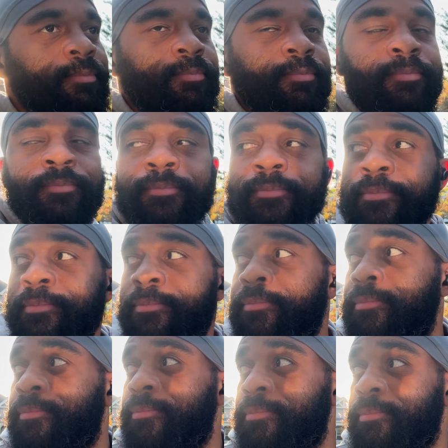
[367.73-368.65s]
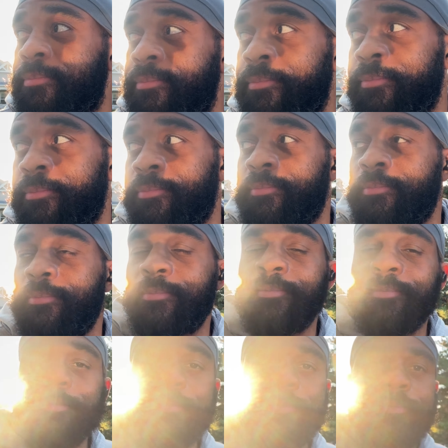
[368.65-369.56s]
off. You don't have the
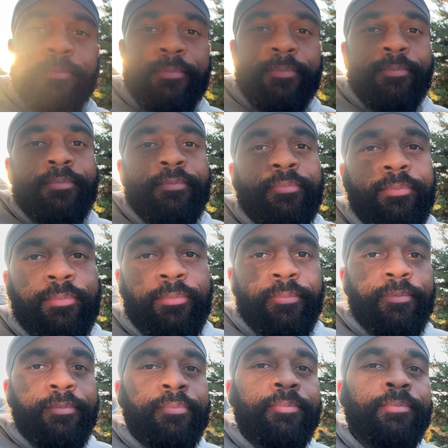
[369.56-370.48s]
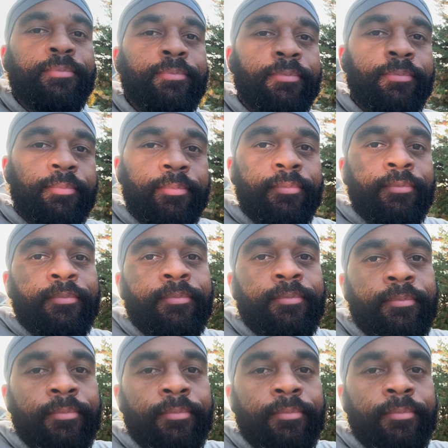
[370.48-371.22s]
ability to have it key in on voices